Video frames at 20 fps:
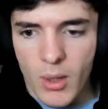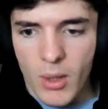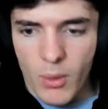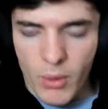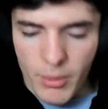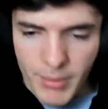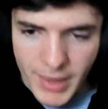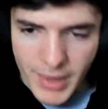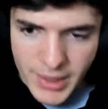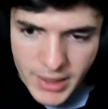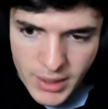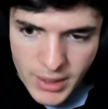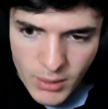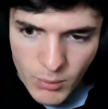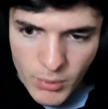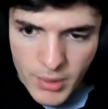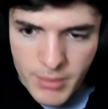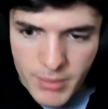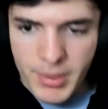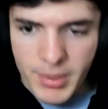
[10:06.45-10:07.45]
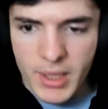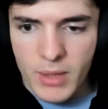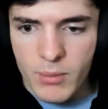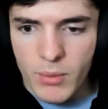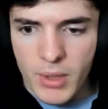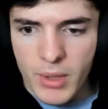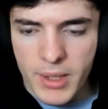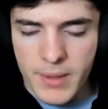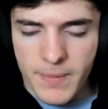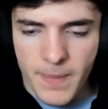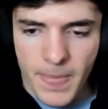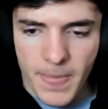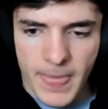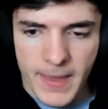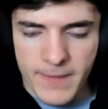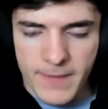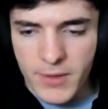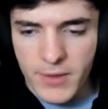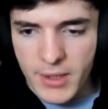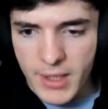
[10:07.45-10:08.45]
or making it one big one
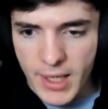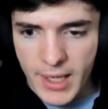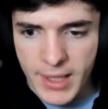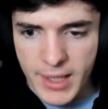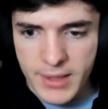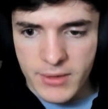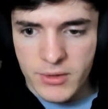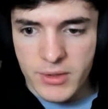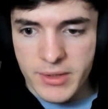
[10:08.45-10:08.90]
if you can